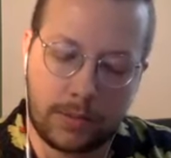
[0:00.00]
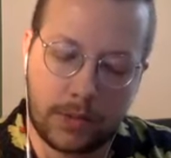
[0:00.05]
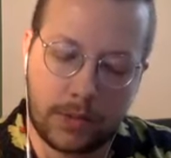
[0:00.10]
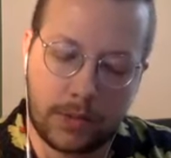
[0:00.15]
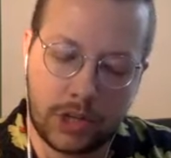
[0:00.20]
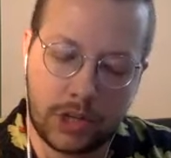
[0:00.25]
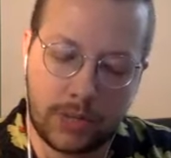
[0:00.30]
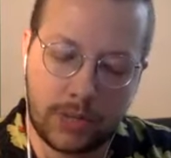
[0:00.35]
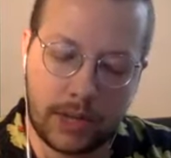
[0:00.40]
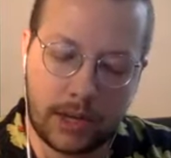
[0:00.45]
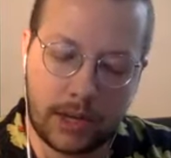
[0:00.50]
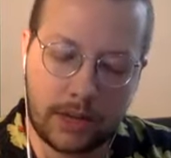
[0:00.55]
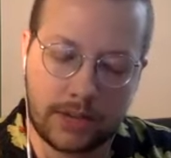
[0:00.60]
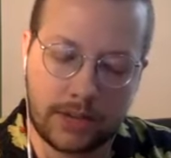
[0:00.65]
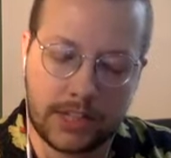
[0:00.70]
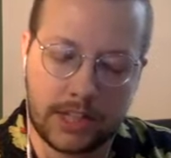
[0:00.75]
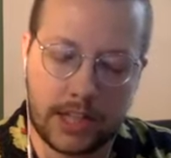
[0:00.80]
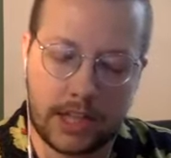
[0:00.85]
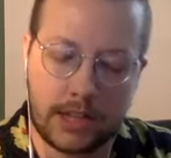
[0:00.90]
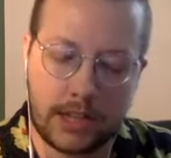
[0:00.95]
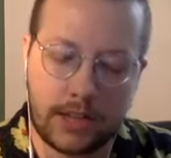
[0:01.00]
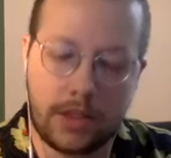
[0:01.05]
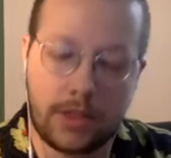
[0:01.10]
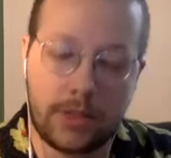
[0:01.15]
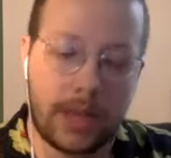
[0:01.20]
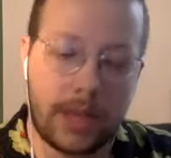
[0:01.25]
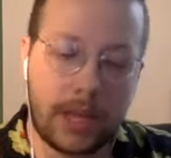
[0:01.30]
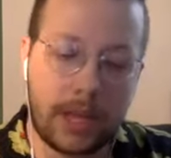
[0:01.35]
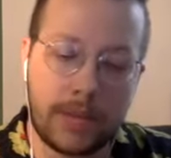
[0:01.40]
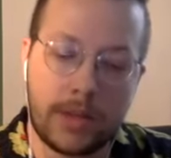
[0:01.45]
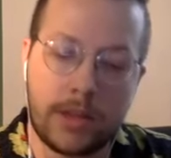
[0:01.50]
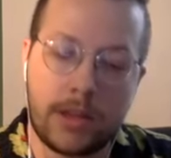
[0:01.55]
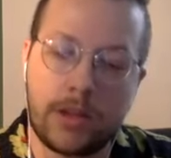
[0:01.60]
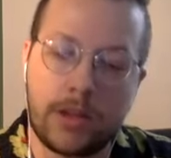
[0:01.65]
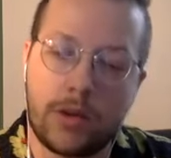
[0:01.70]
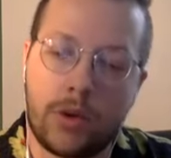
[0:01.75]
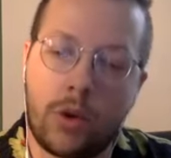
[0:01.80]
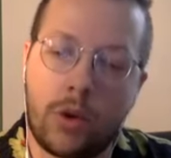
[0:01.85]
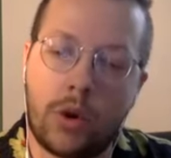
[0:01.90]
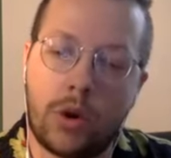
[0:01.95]
that she might have said the
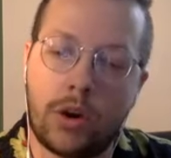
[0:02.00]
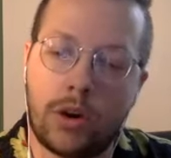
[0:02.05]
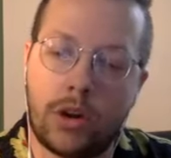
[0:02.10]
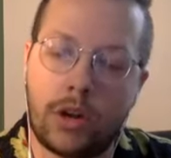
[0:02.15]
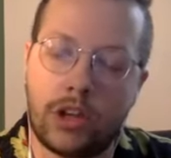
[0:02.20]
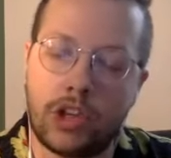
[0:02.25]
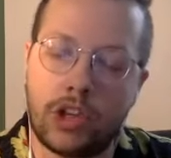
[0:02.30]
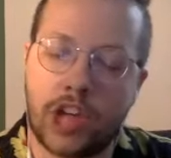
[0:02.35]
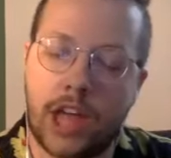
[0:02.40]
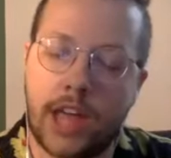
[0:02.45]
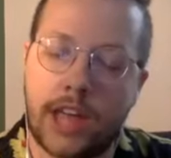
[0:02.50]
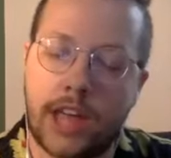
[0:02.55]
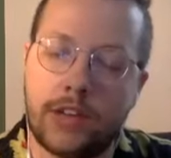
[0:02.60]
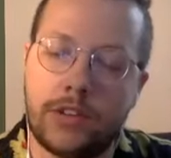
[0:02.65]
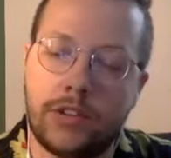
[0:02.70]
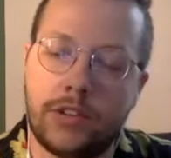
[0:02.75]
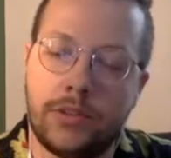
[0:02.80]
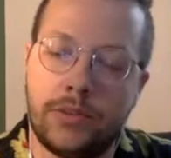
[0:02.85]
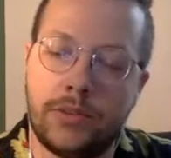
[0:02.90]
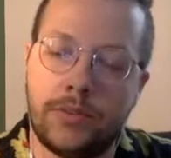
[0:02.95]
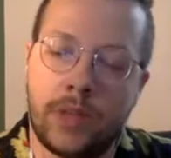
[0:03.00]
baby or a child,